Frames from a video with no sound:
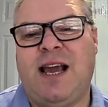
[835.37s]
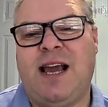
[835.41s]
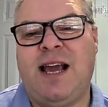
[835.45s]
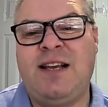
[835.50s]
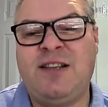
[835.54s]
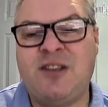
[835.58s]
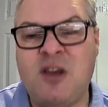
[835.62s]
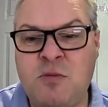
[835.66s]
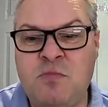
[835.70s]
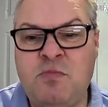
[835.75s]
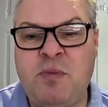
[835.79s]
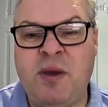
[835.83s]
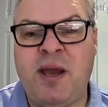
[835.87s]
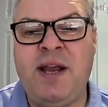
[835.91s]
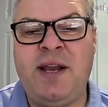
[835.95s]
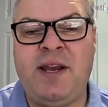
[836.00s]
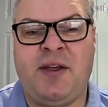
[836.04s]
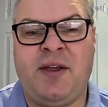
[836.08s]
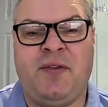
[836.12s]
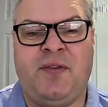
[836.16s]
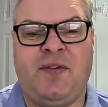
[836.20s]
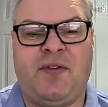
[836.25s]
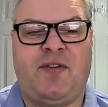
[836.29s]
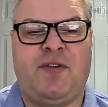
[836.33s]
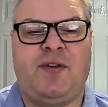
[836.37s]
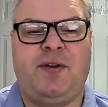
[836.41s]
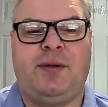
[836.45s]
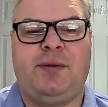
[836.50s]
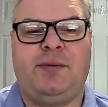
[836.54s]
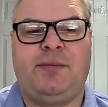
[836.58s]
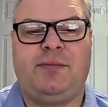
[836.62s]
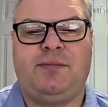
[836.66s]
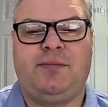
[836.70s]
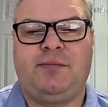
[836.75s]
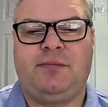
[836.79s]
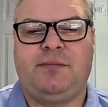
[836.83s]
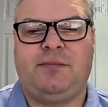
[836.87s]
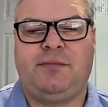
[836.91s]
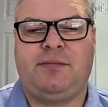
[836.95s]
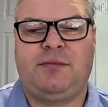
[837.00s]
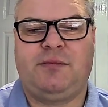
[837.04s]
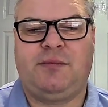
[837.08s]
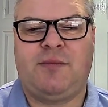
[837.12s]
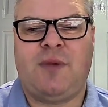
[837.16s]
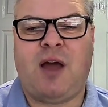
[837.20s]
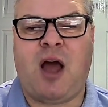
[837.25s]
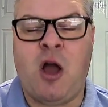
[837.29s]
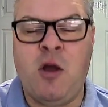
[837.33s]
is obedience.
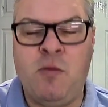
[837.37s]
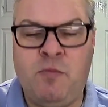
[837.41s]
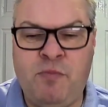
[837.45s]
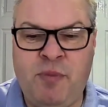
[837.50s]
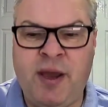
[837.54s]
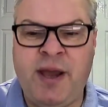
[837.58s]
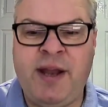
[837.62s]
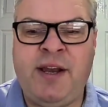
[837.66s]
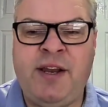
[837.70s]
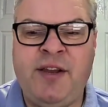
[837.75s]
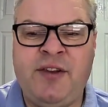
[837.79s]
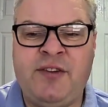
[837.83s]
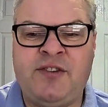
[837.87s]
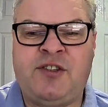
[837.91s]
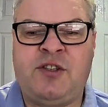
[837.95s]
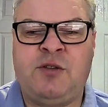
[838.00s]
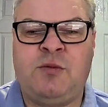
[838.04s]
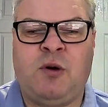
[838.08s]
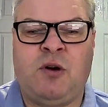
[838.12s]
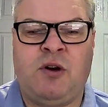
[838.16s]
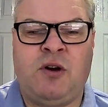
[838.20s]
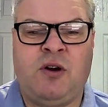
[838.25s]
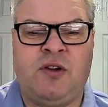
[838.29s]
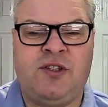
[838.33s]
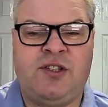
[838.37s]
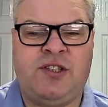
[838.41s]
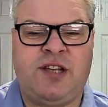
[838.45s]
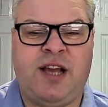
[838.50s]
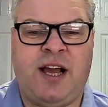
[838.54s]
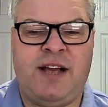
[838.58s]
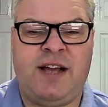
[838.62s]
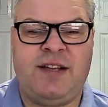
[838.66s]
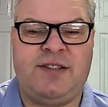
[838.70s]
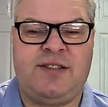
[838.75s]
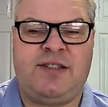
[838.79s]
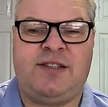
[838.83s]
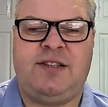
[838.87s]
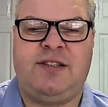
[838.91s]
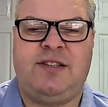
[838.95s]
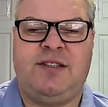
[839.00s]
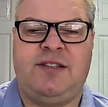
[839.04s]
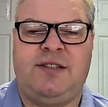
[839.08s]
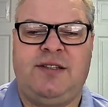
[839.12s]
Obedience to what God says.